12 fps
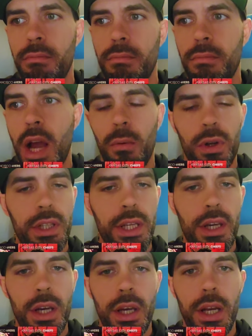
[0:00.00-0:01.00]
I really
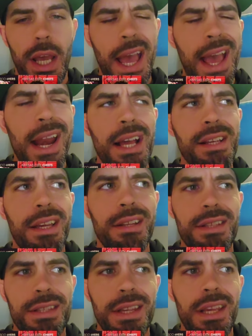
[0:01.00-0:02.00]
could. And I could
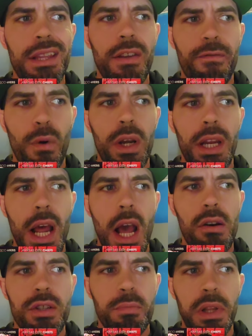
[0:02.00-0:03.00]
see the
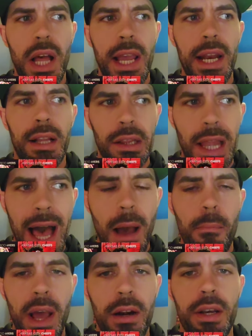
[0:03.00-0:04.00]
49ers playing a lot
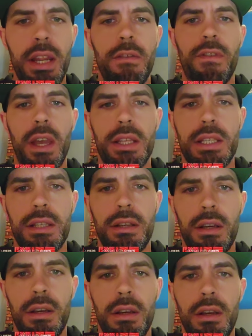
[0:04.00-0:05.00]
better defense.
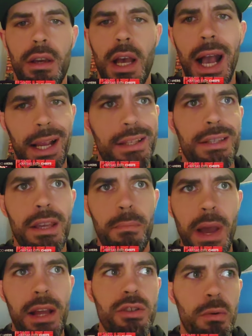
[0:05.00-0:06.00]
I could see
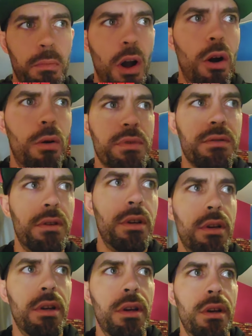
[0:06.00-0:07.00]
Patrick Mahomes
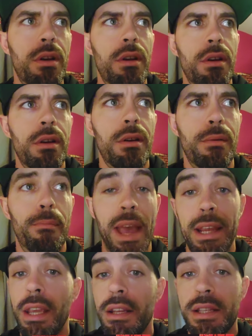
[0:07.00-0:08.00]

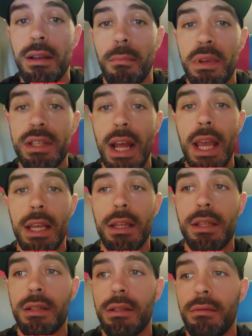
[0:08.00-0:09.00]
making some mistakes.